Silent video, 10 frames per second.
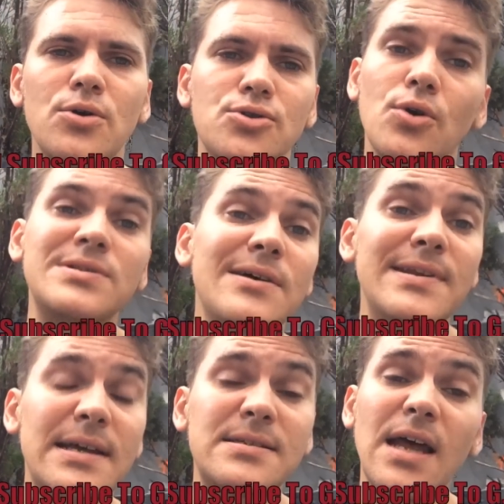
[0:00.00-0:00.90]
So until
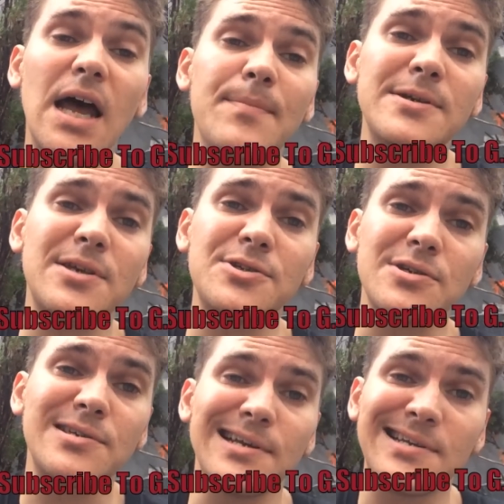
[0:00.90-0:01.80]
next time, this is
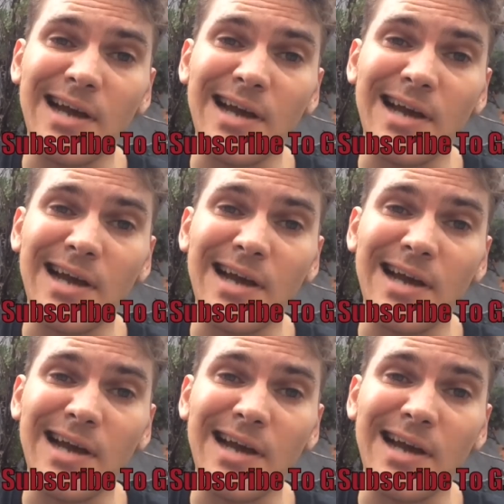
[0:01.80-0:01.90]
your good